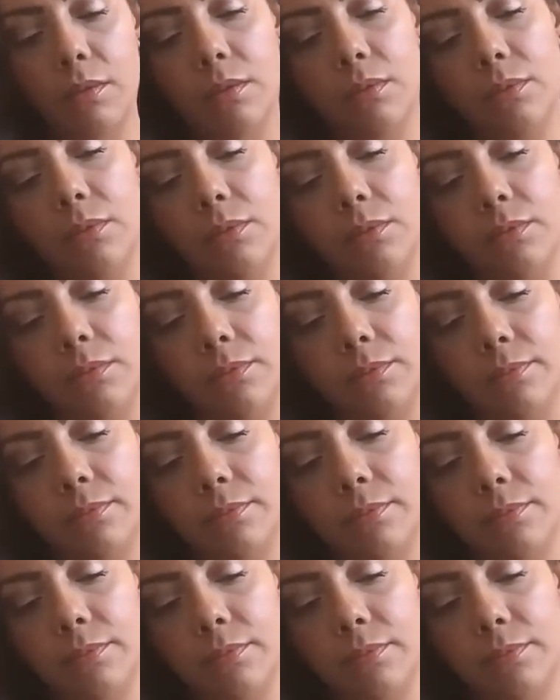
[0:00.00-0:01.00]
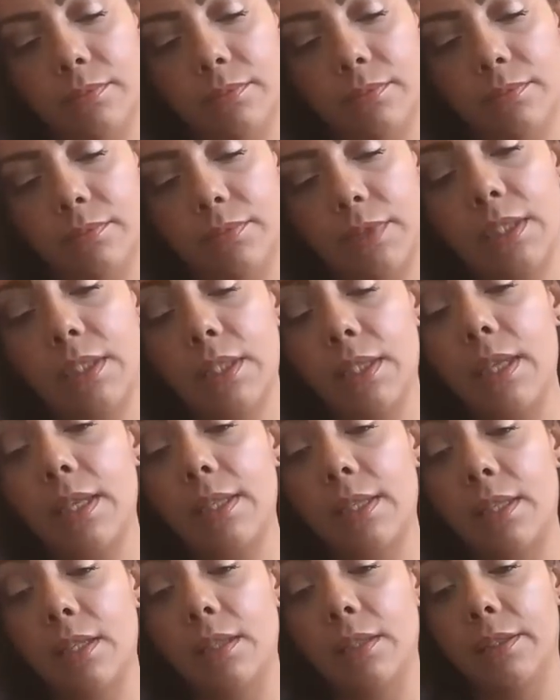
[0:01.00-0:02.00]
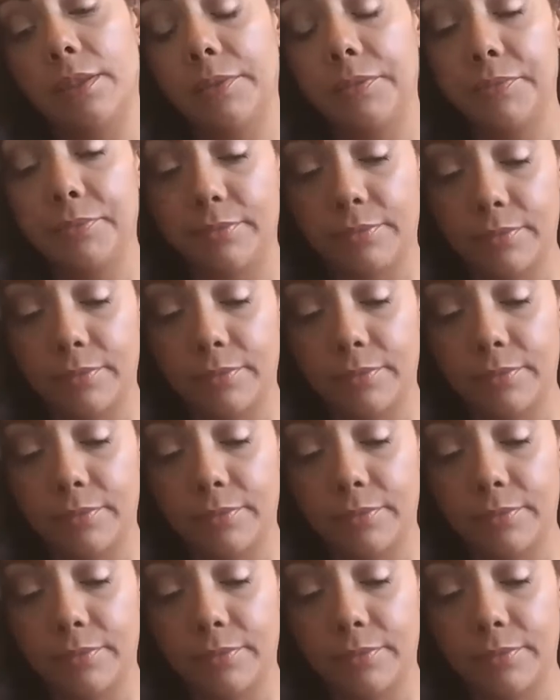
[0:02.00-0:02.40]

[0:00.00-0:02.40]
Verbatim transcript: Oh, that's a nice color.